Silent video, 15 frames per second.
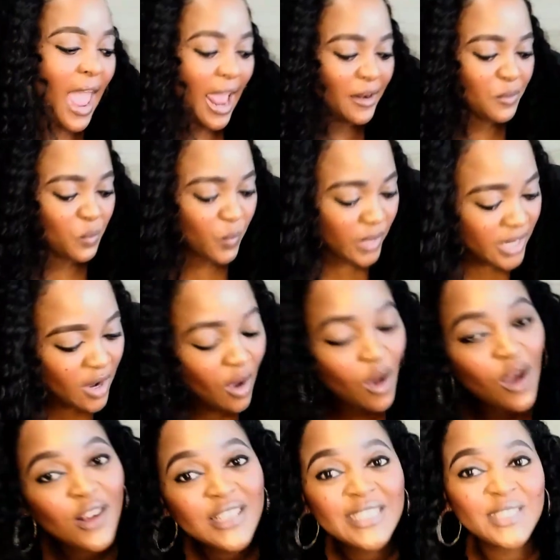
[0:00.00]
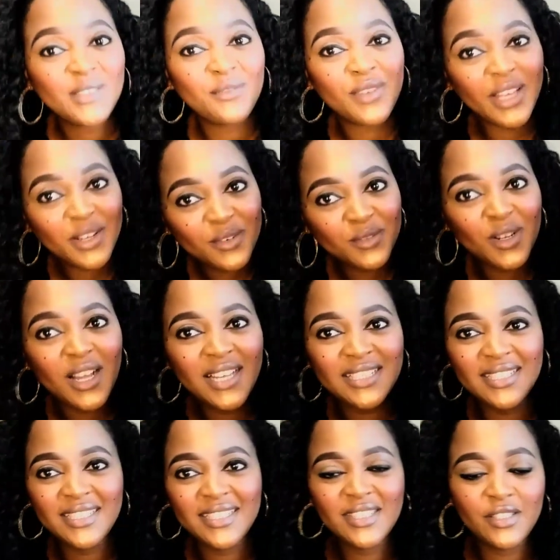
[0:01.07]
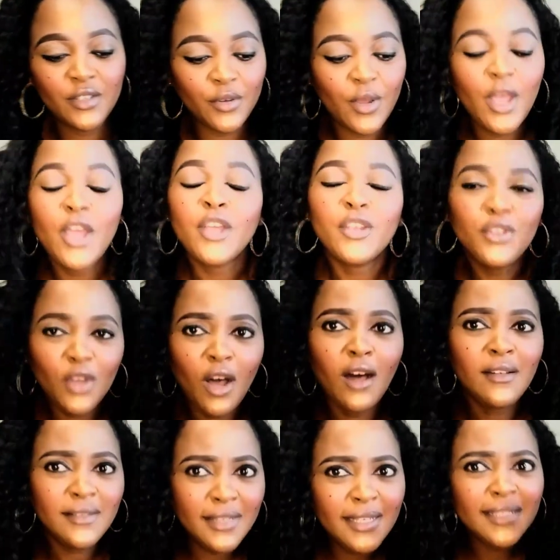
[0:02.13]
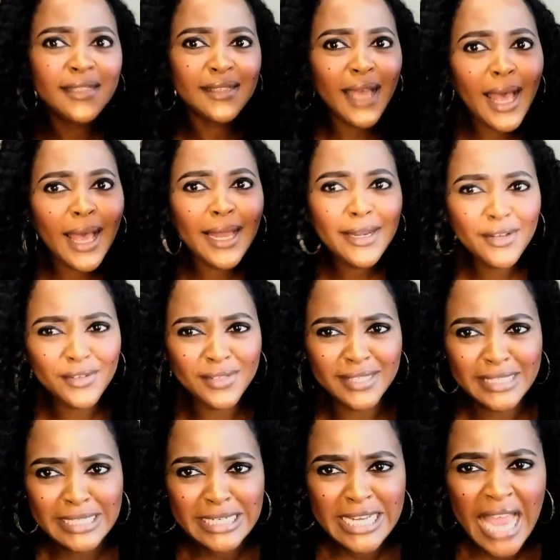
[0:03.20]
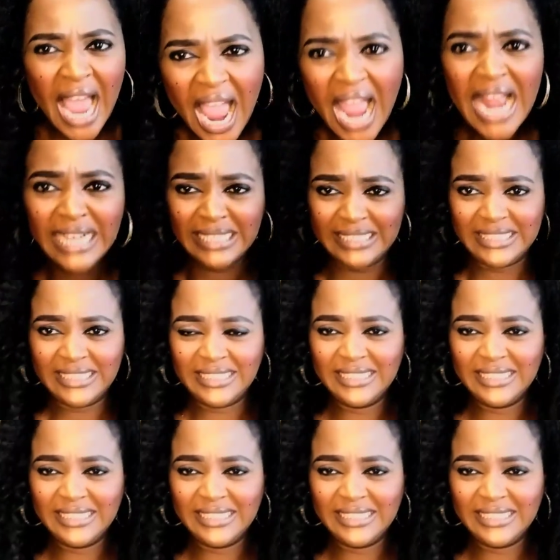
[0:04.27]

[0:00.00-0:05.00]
and we are Savannah rising, so y'all need to understand